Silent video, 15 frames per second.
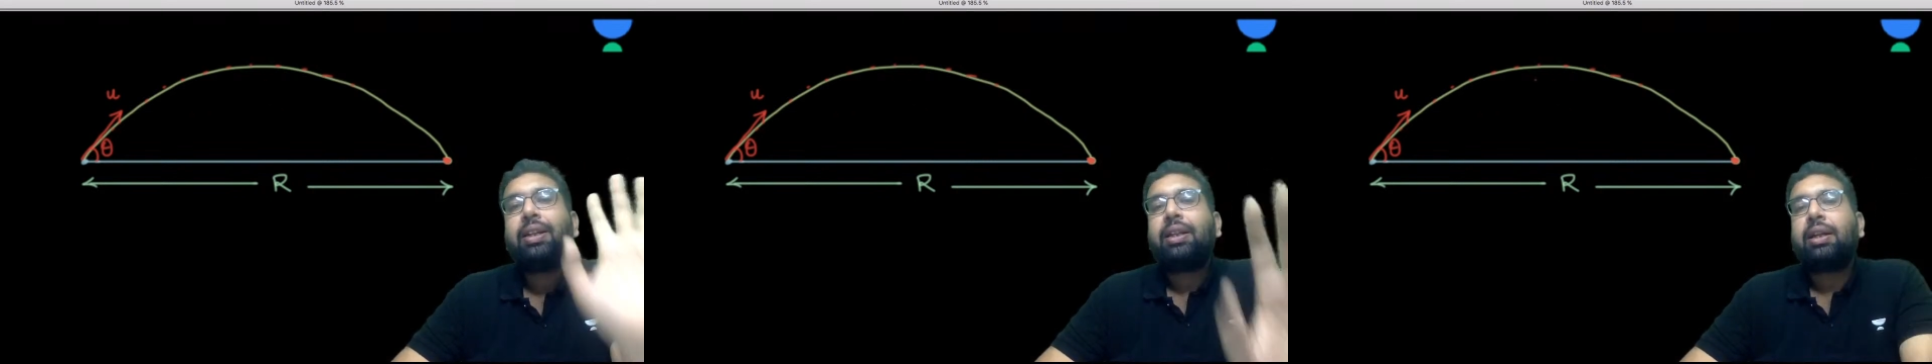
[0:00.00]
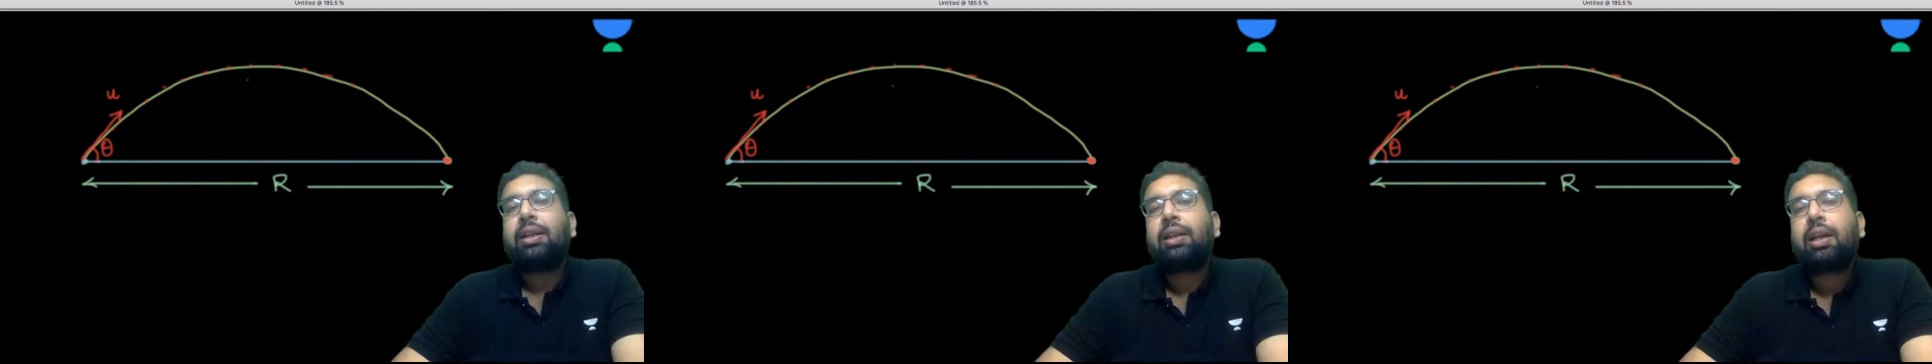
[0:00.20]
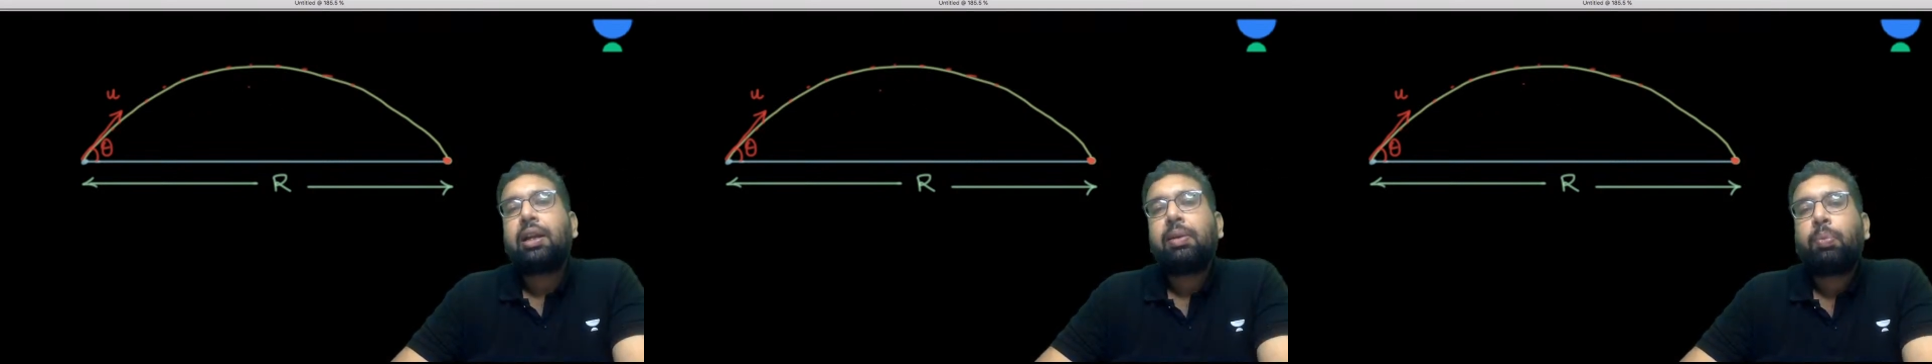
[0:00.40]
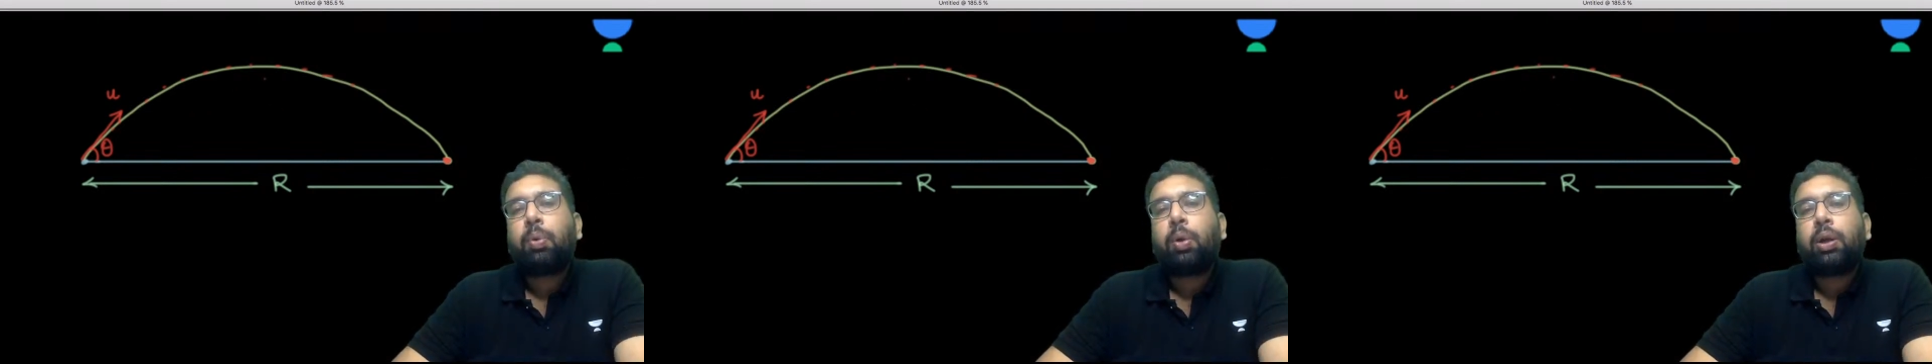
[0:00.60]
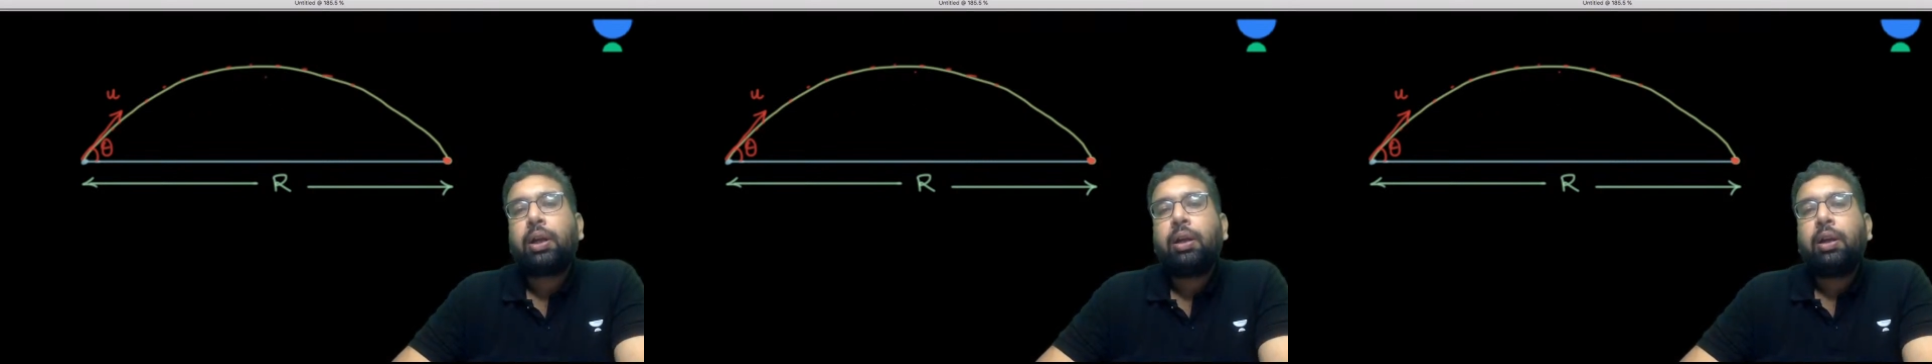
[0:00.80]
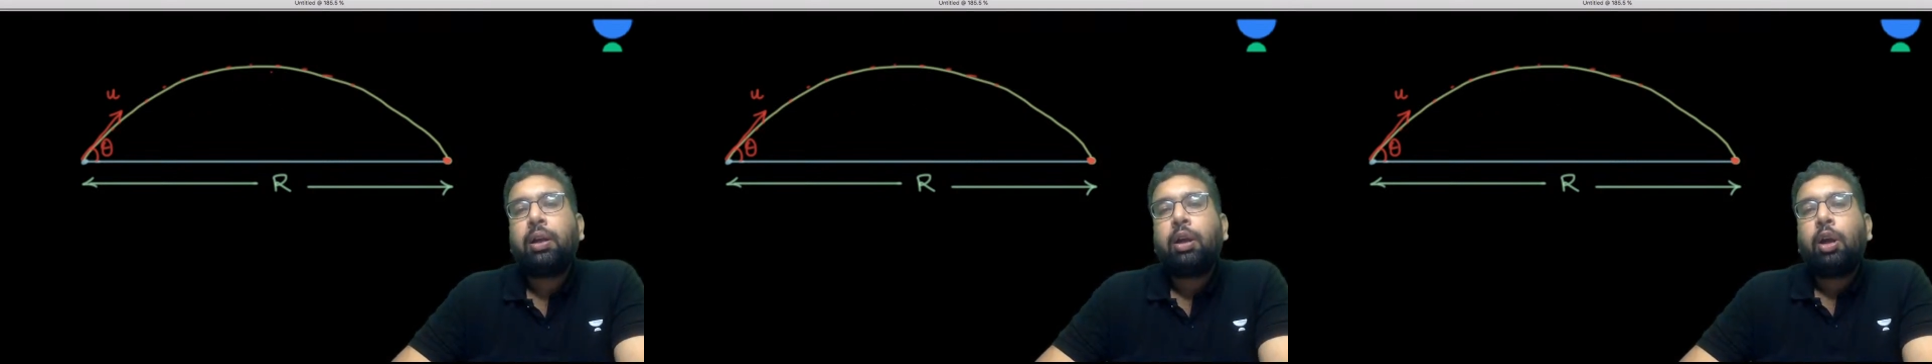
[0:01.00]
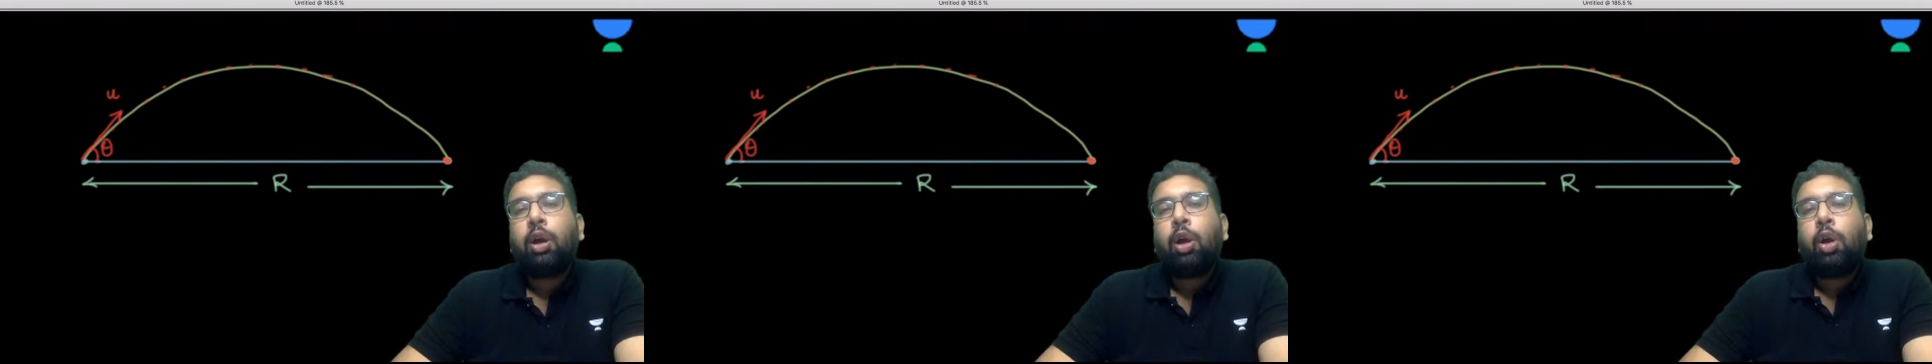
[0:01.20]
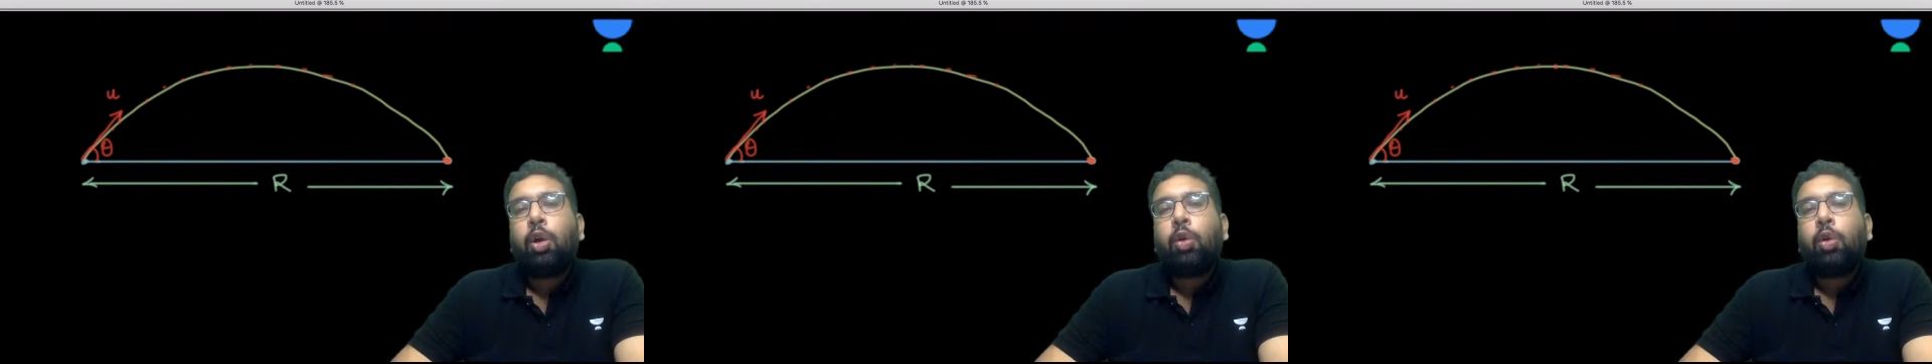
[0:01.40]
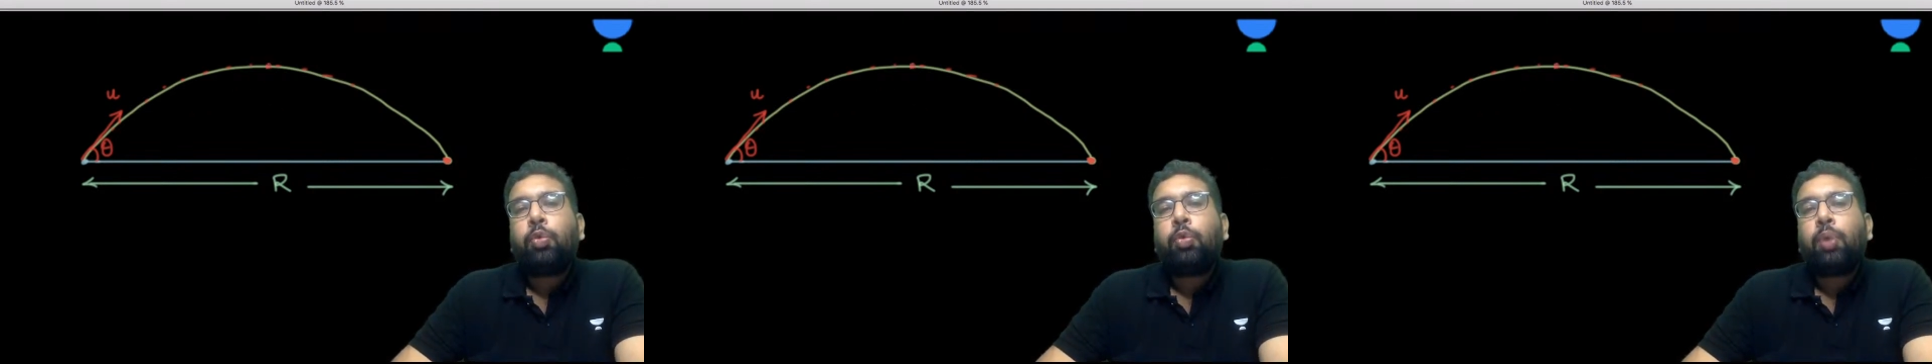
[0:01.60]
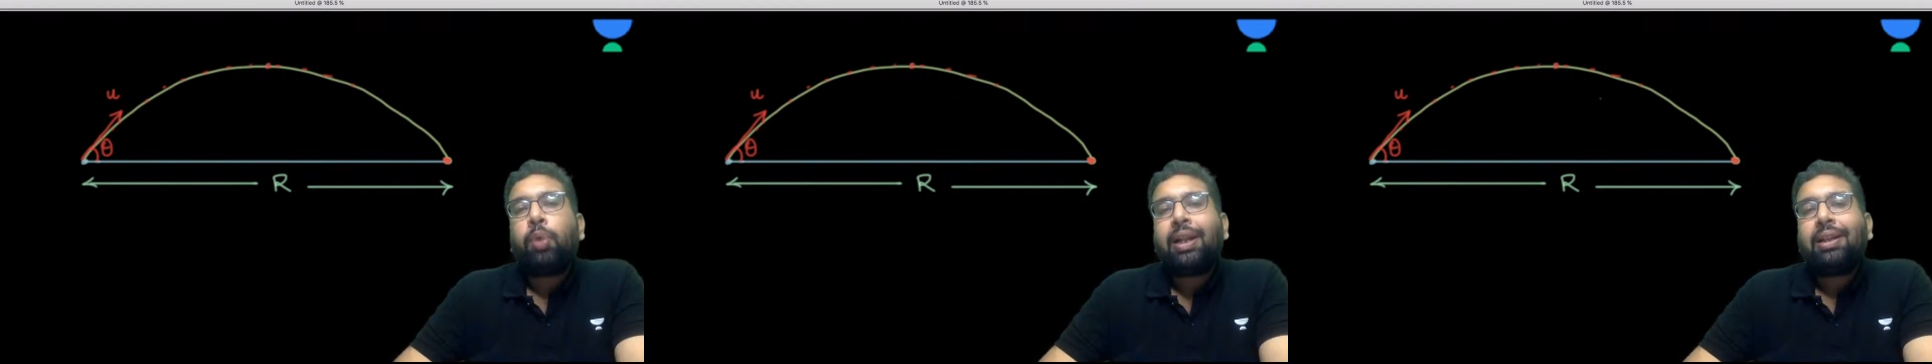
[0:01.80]
things are important.
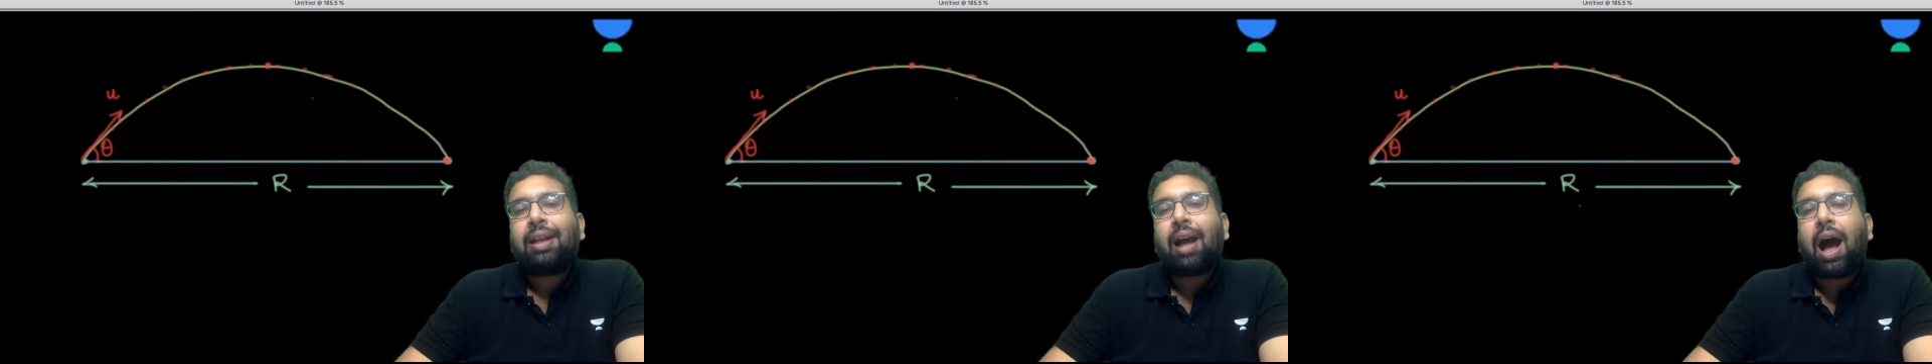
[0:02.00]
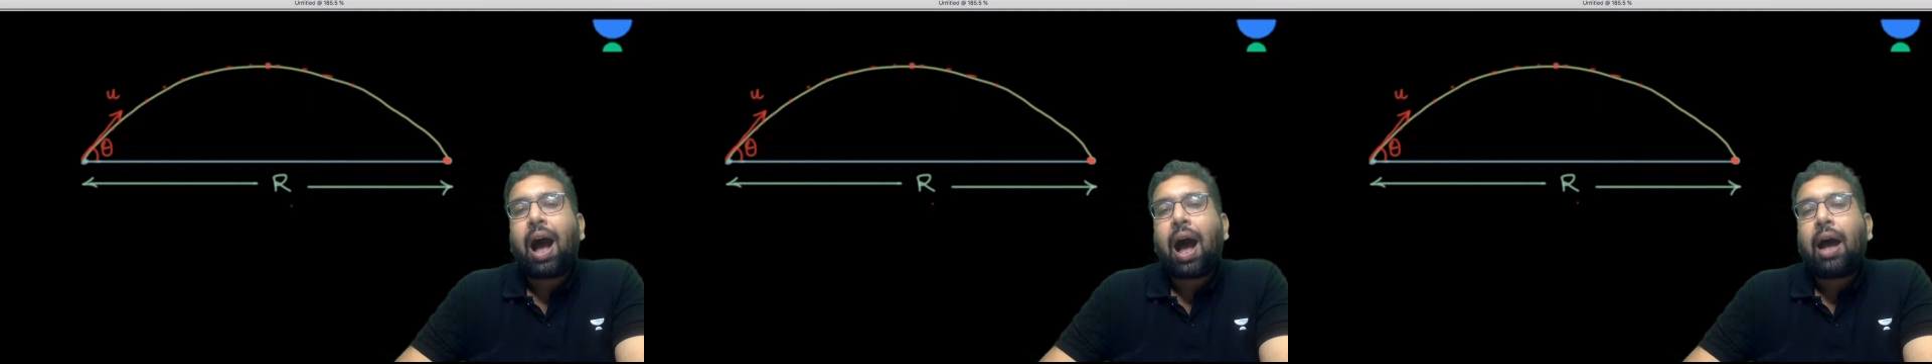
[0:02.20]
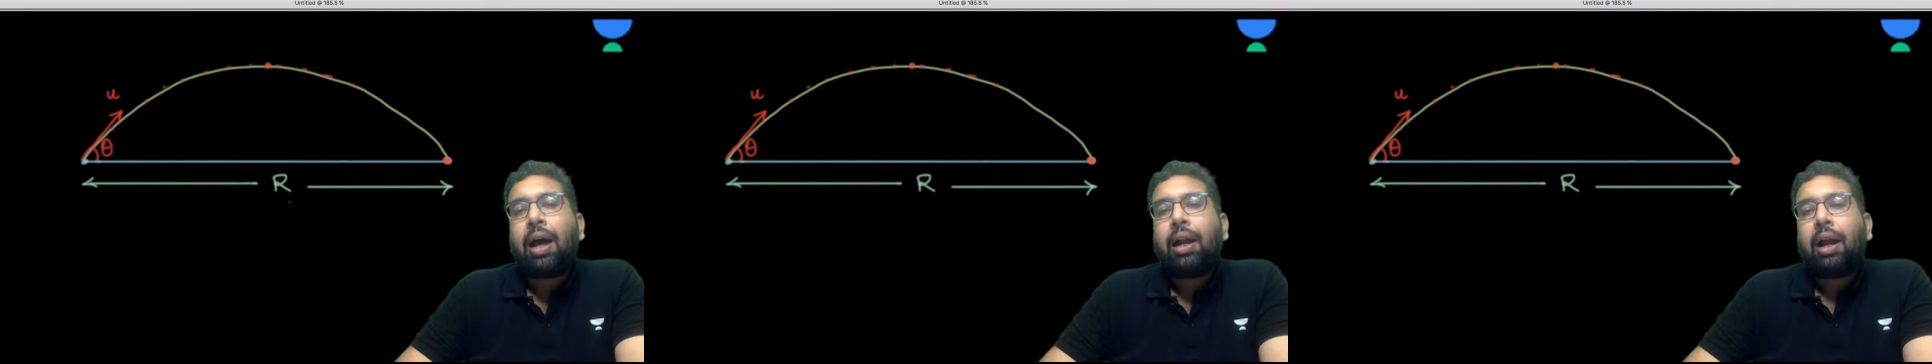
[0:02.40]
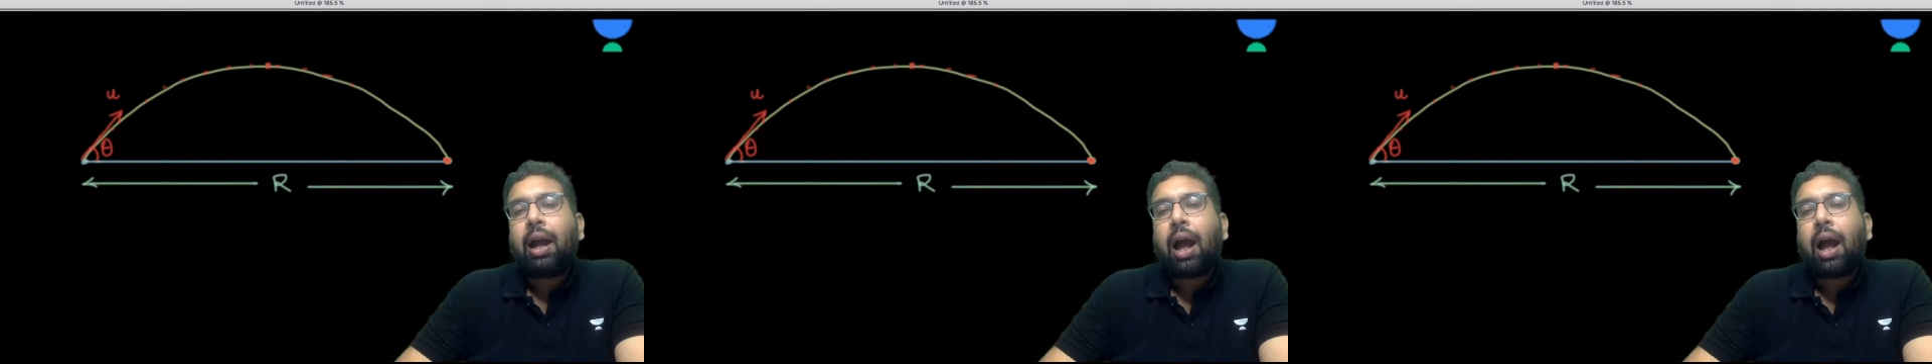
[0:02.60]
One is R.